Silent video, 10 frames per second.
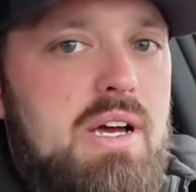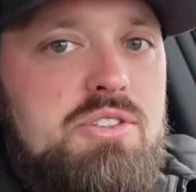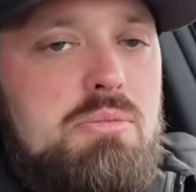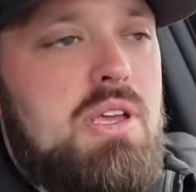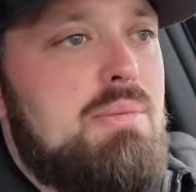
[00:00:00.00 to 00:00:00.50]

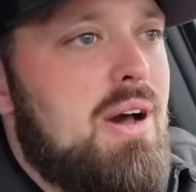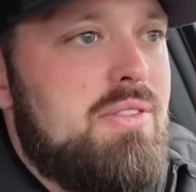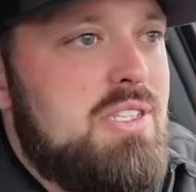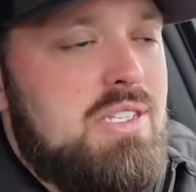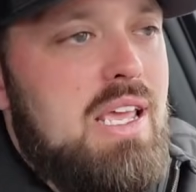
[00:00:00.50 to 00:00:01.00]
out to be
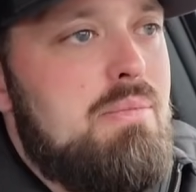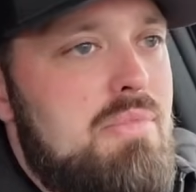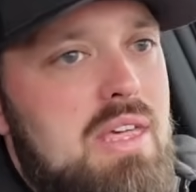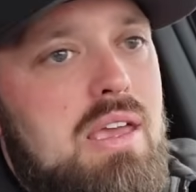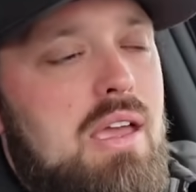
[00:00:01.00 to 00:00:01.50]
about the
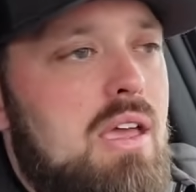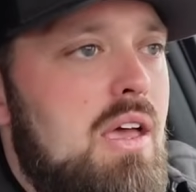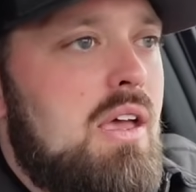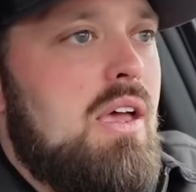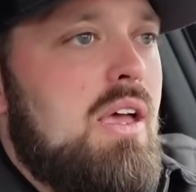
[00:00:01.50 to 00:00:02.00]
same thing.
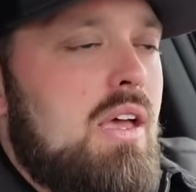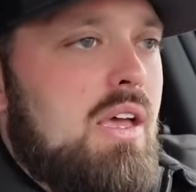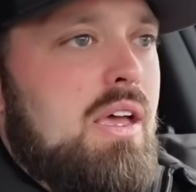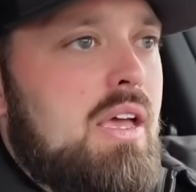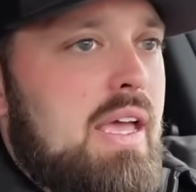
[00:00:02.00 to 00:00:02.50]

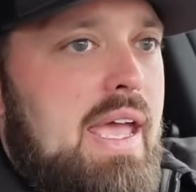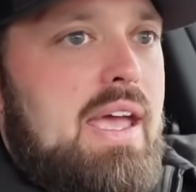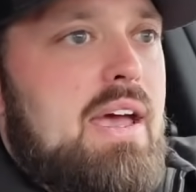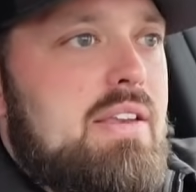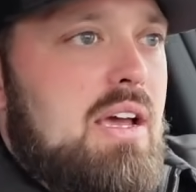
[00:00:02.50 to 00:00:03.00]

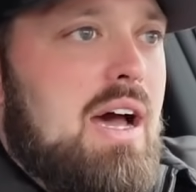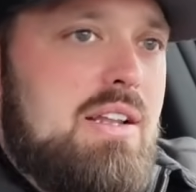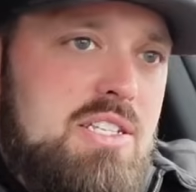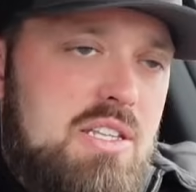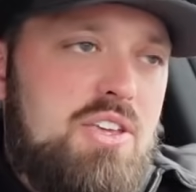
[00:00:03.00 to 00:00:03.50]
And
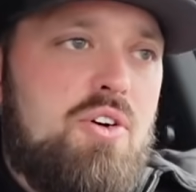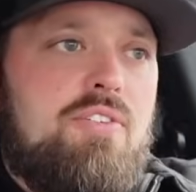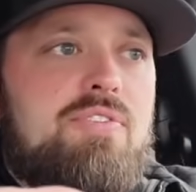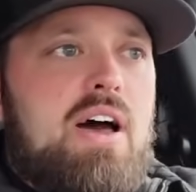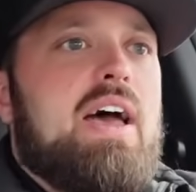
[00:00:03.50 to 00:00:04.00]
honestly,
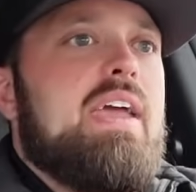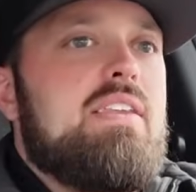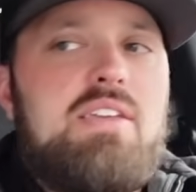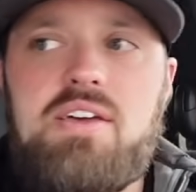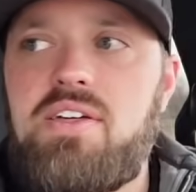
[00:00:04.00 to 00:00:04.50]
you'll
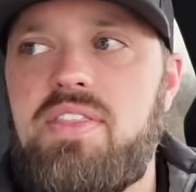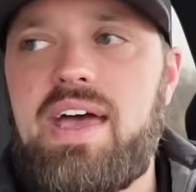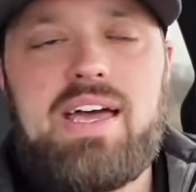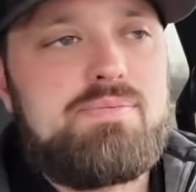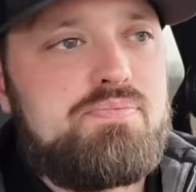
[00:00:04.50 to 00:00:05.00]
find
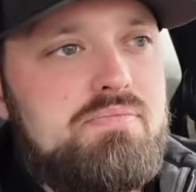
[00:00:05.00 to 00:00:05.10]
that